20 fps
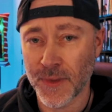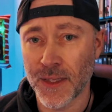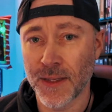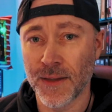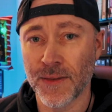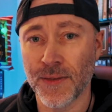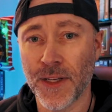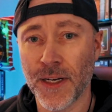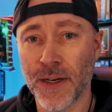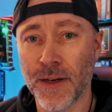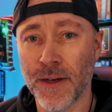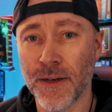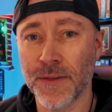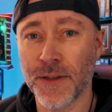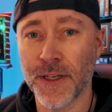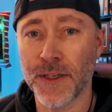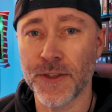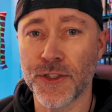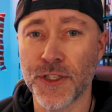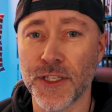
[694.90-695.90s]

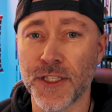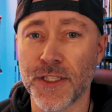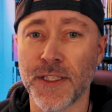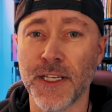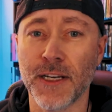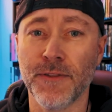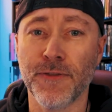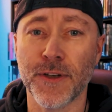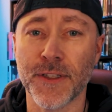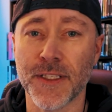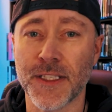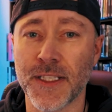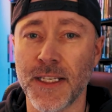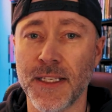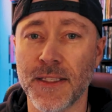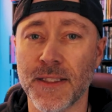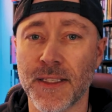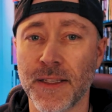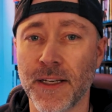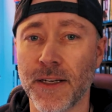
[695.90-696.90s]
There's just different
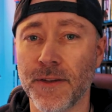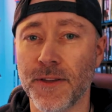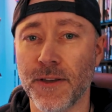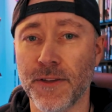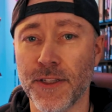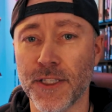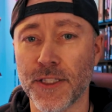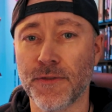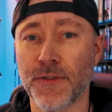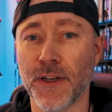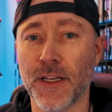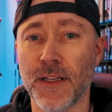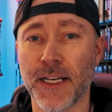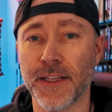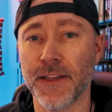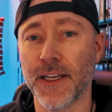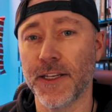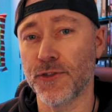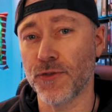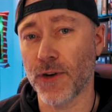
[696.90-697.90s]
scenes in there that just felt like
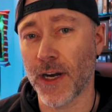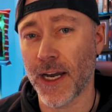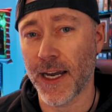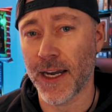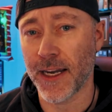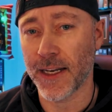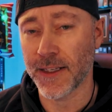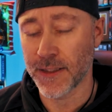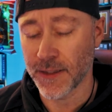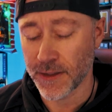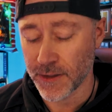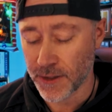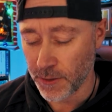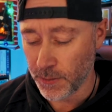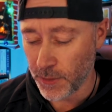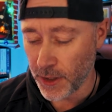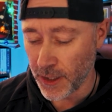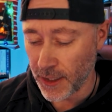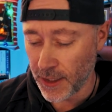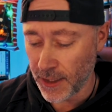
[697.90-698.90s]
they dragged to
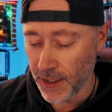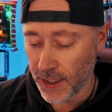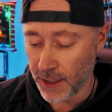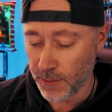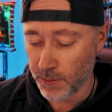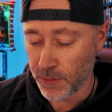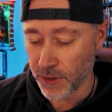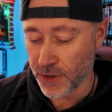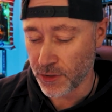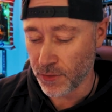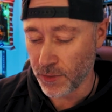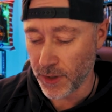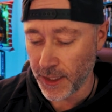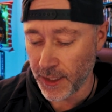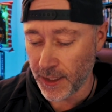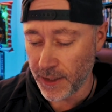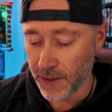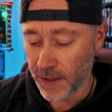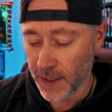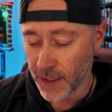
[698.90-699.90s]
me in
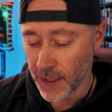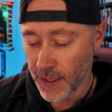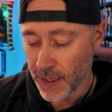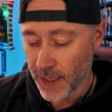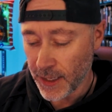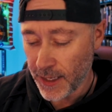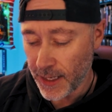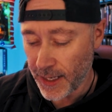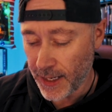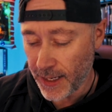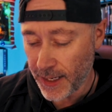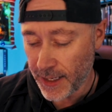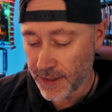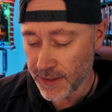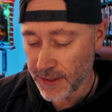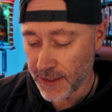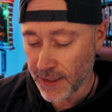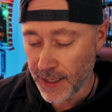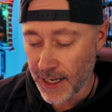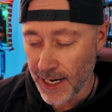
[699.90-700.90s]
between. And
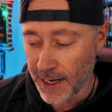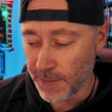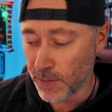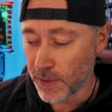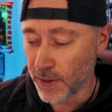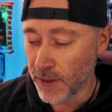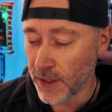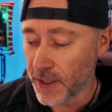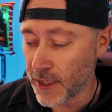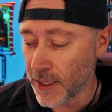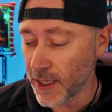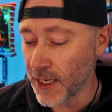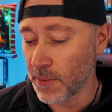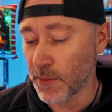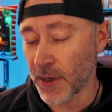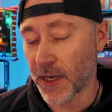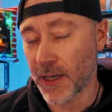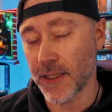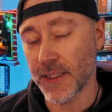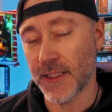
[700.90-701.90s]
I'm looking
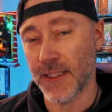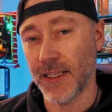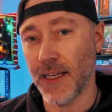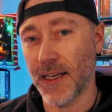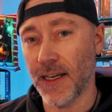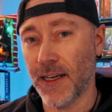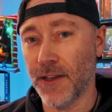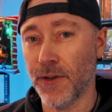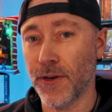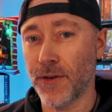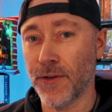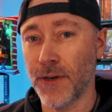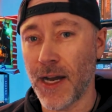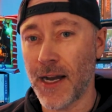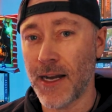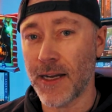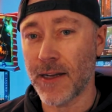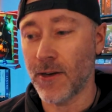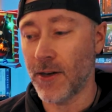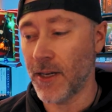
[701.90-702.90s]
because the other
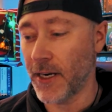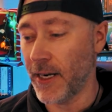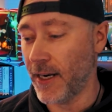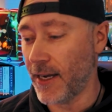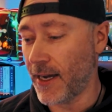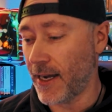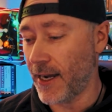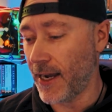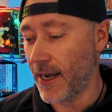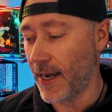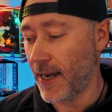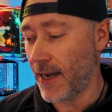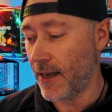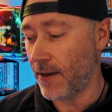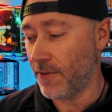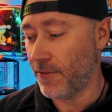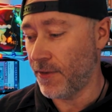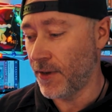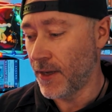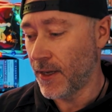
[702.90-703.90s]
knock on it I
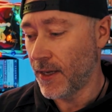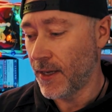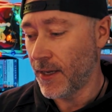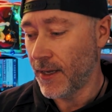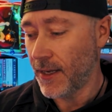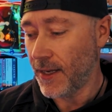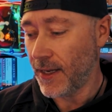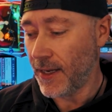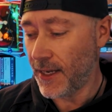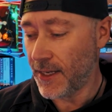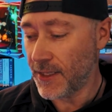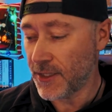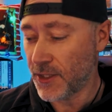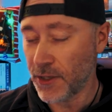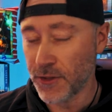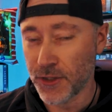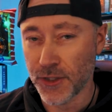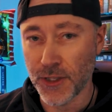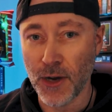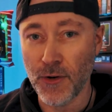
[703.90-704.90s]
have is
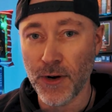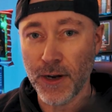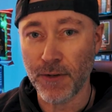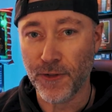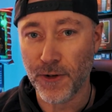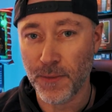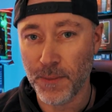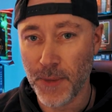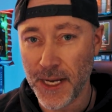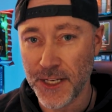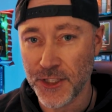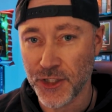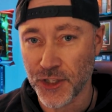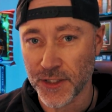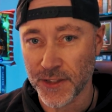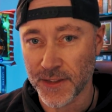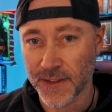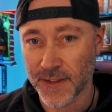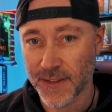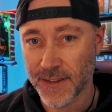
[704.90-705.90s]
there's no
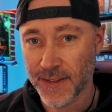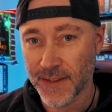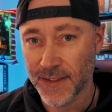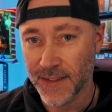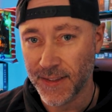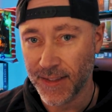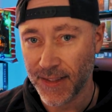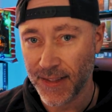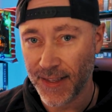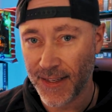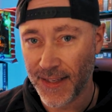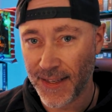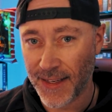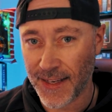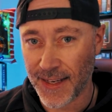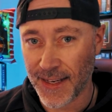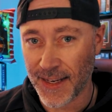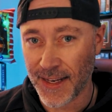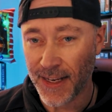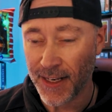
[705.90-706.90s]
information
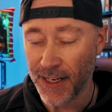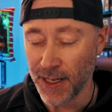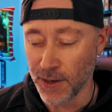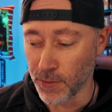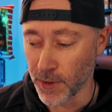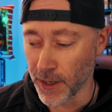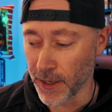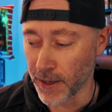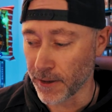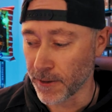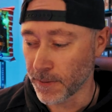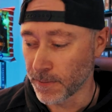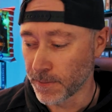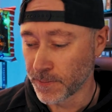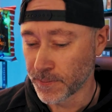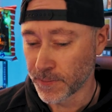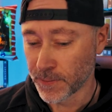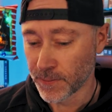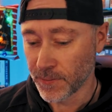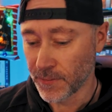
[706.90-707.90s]
anywhere.
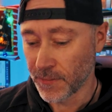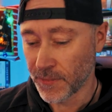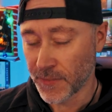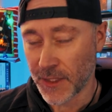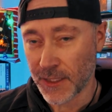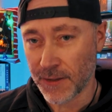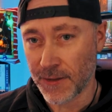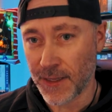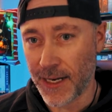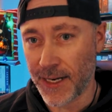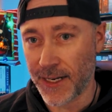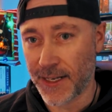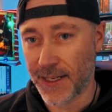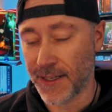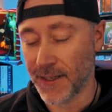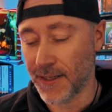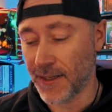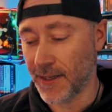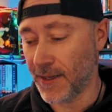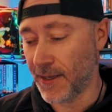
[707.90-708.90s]
Like,
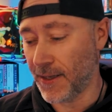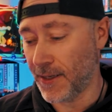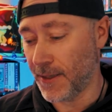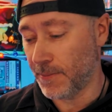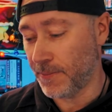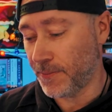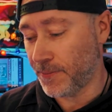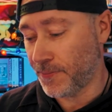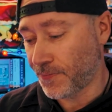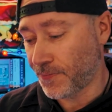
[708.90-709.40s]
and